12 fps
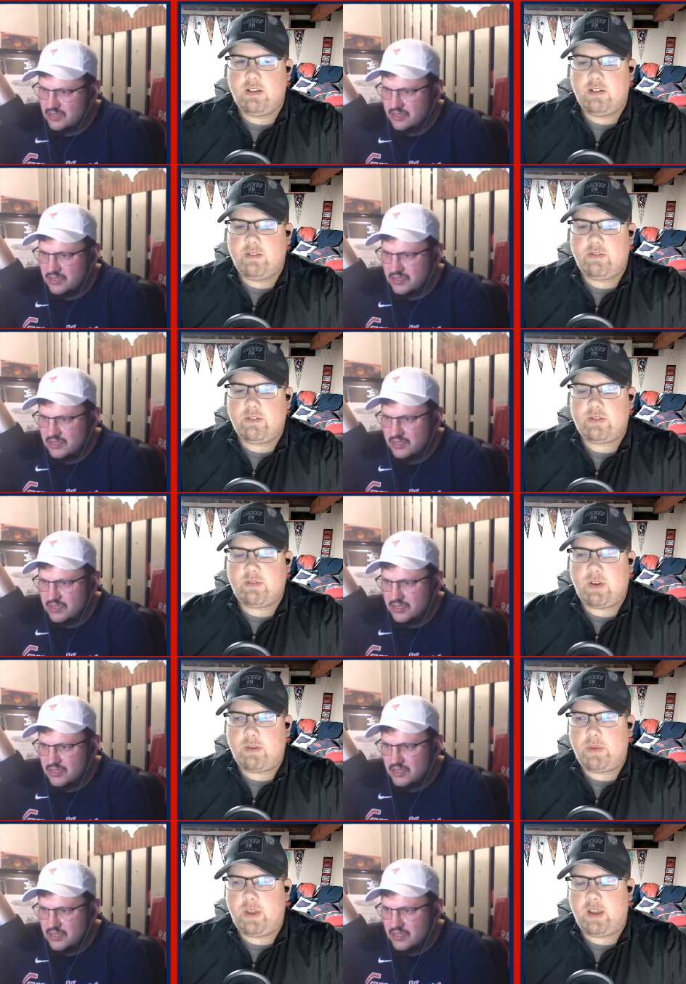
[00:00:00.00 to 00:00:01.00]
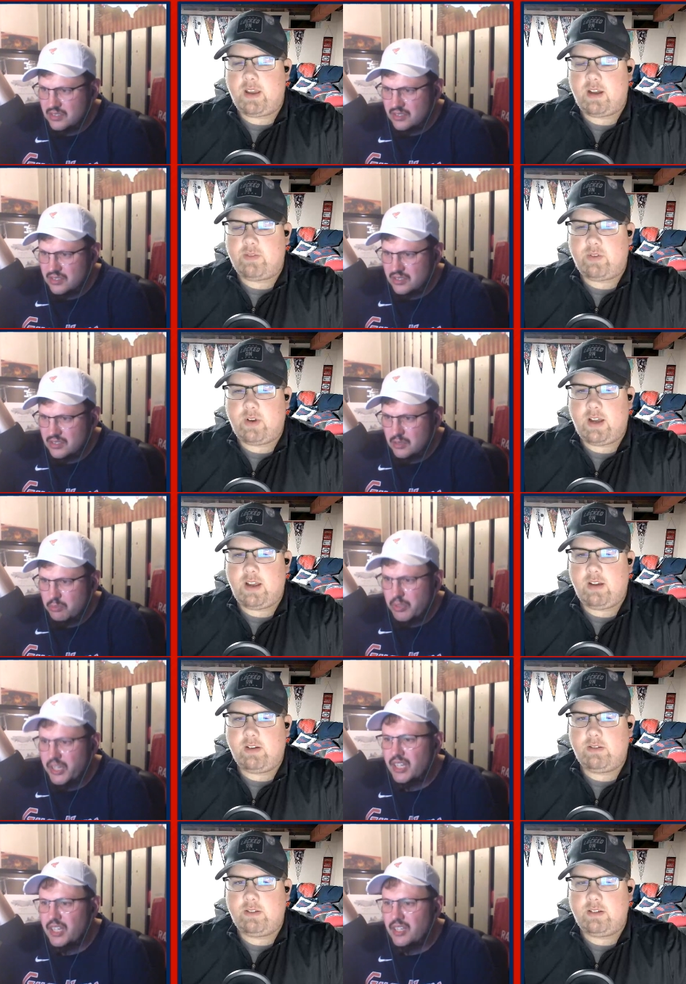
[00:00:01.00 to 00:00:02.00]
Speaker 1: first-round pick out of Ohio.
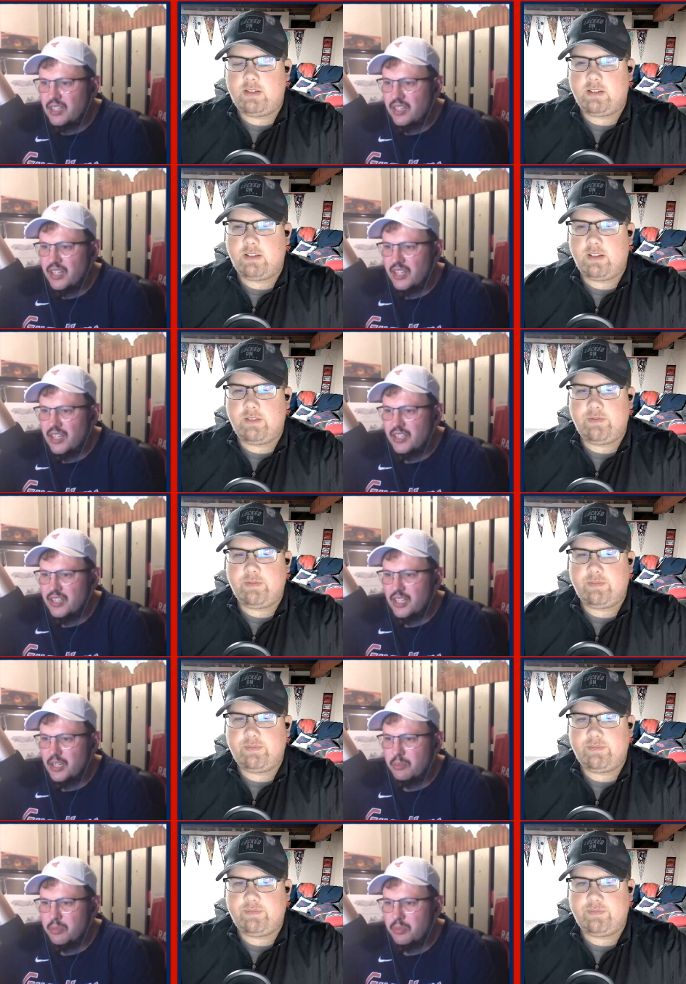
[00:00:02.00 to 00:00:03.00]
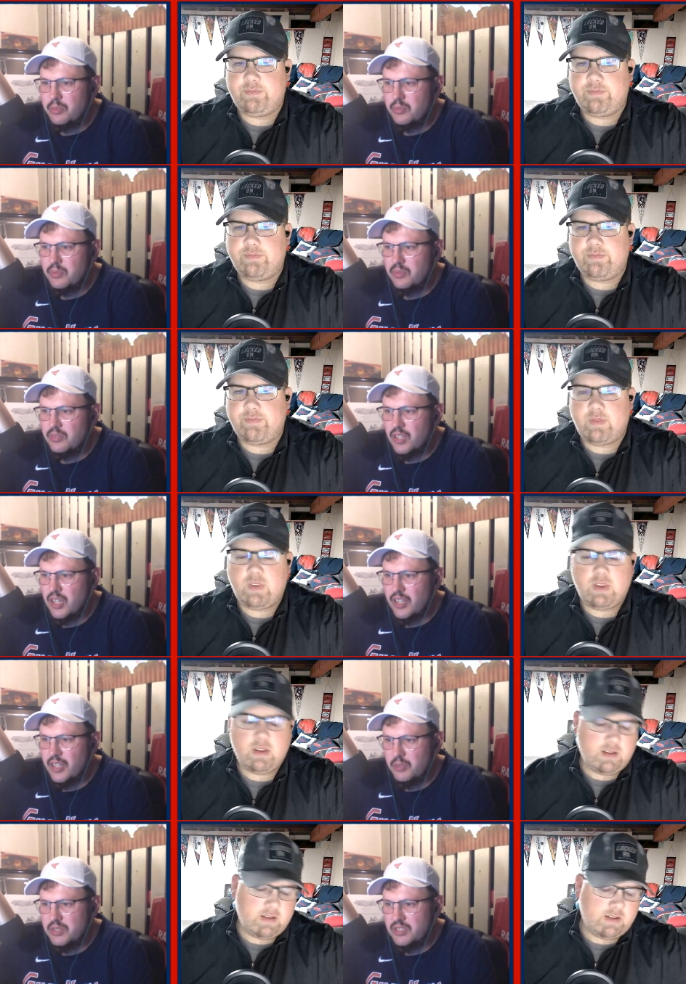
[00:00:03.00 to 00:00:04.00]
Speaker 2: But he ended up
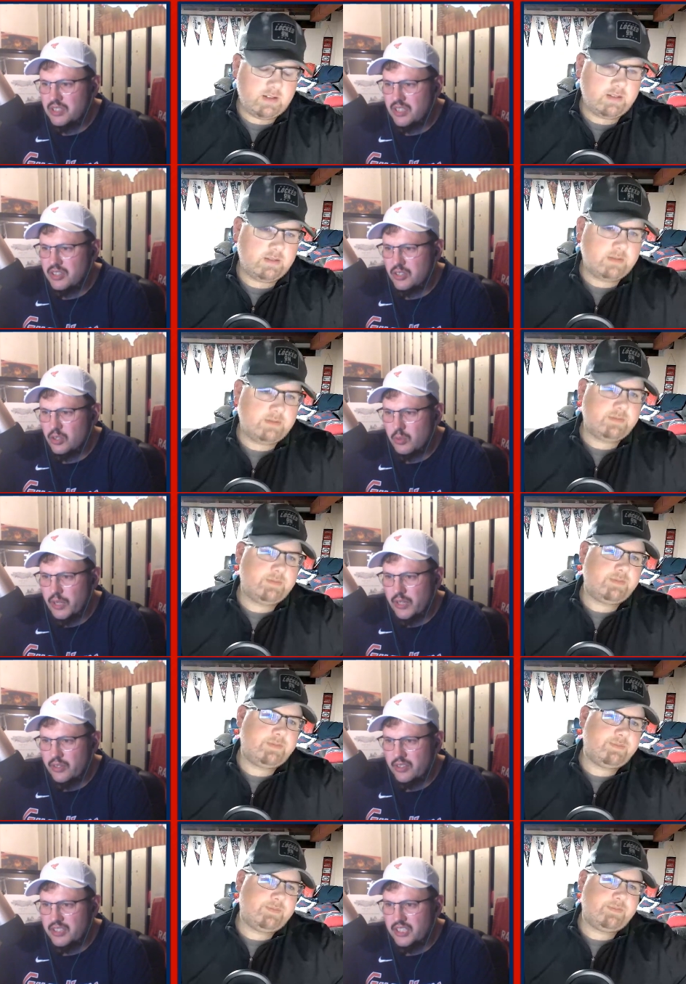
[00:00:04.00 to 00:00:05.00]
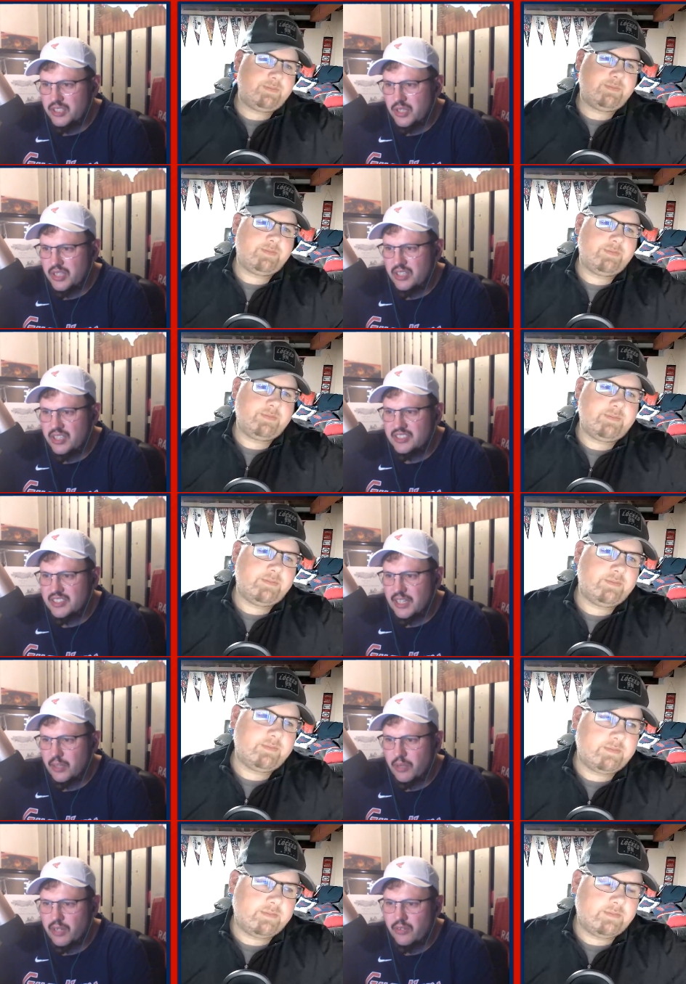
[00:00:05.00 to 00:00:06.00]
he was a third-rounder, Dietrich, and then a
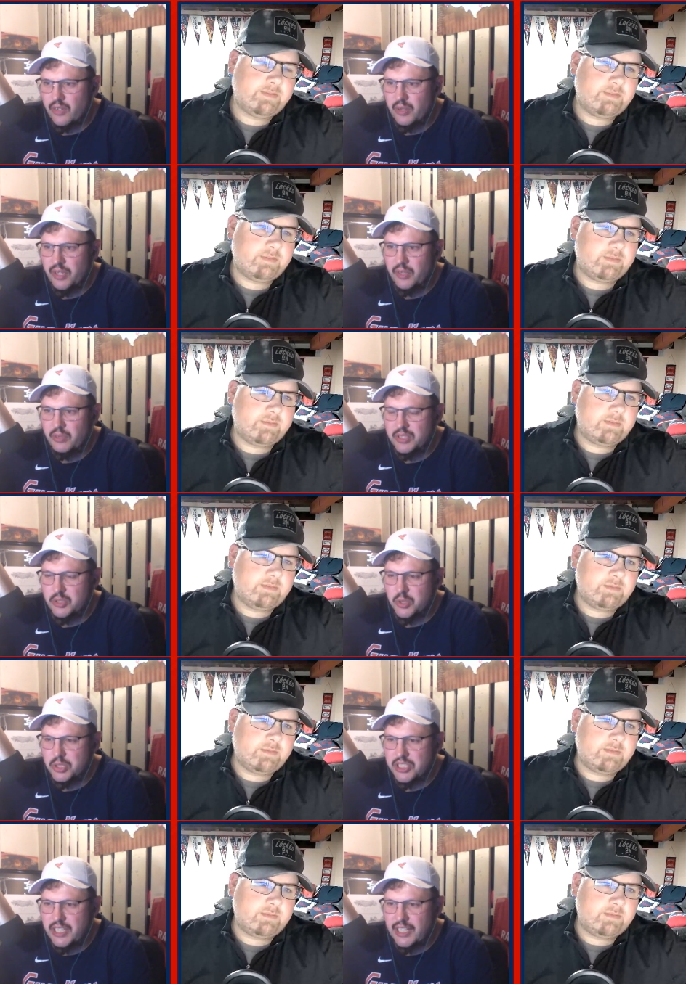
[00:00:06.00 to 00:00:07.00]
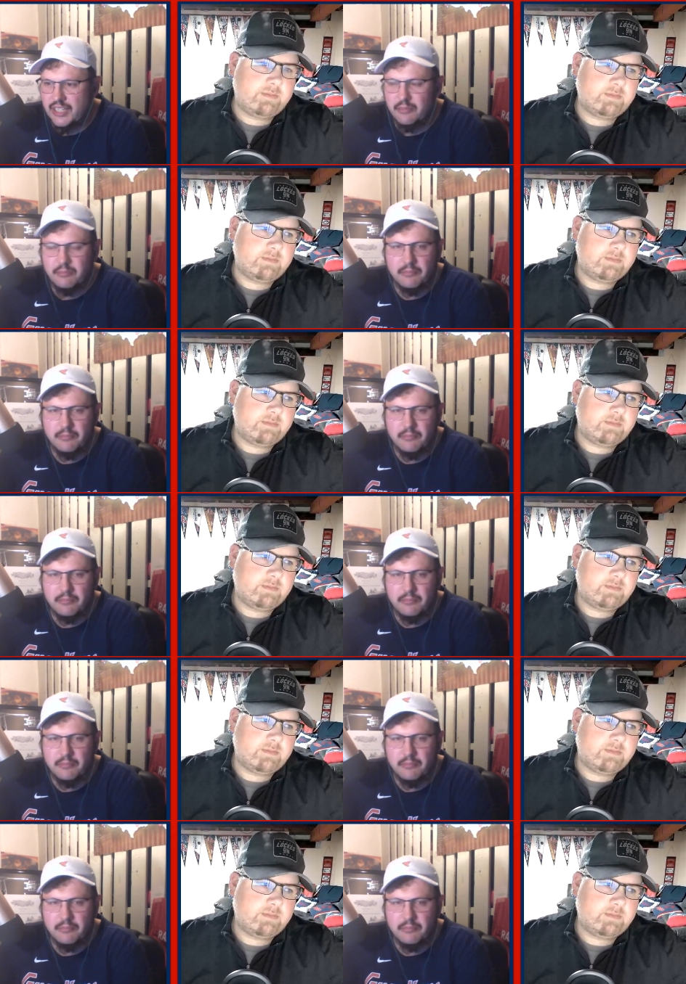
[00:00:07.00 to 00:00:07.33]
second-rounder. He went to Georgia Tech.